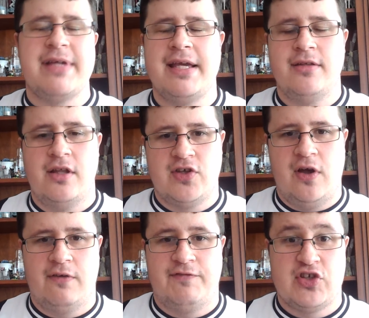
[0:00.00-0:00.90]
we've been
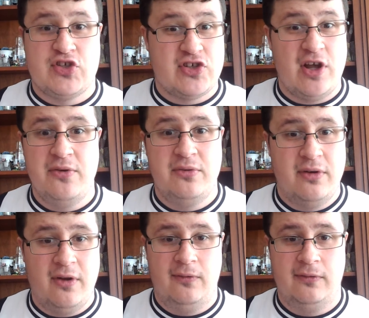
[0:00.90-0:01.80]
kept in the dark for
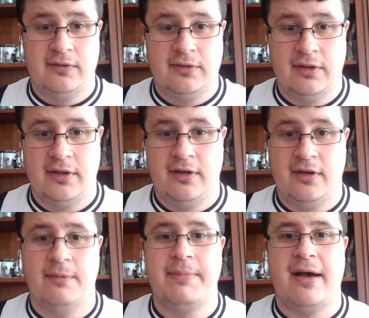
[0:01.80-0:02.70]
so
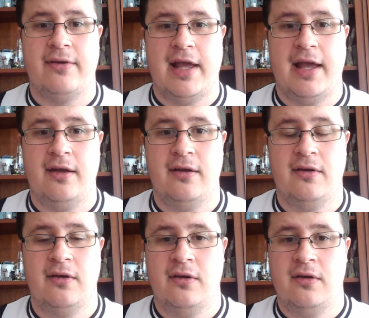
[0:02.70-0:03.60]
long
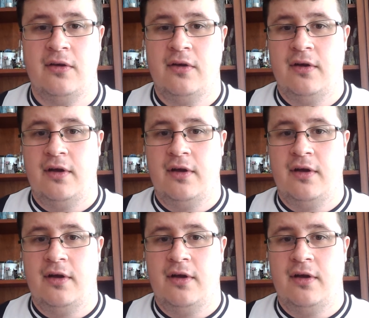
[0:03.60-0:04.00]
about it